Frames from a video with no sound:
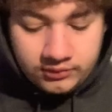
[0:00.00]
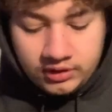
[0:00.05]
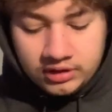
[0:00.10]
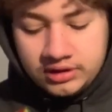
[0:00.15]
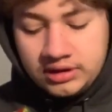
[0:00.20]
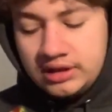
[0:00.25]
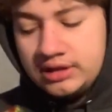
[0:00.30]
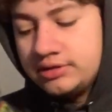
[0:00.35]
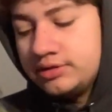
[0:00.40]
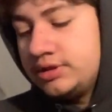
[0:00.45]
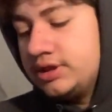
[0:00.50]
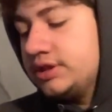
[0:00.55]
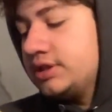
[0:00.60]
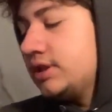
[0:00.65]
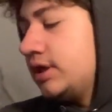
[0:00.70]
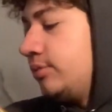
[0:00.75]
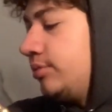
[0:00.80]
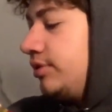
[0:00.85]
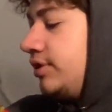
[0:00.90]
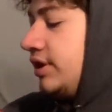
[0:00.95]
these are just
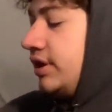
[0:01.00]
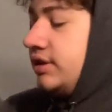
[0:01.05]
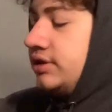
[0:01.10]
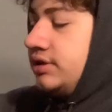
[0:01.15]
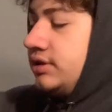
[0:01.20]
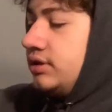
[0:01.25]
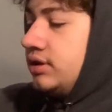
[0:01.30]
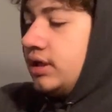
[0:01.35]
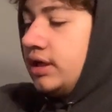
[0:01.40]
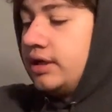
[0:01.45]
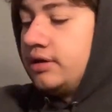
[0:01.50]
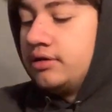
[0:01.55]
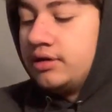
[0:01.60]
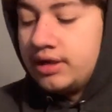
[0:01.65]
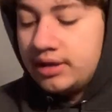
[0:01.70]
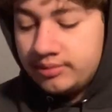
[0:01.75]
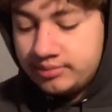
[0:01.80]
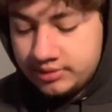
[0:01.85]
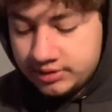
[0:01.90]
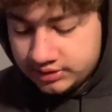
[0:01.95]
a couple things I
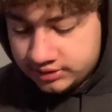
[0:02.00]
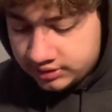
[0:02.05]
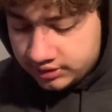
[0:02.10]
grabbed.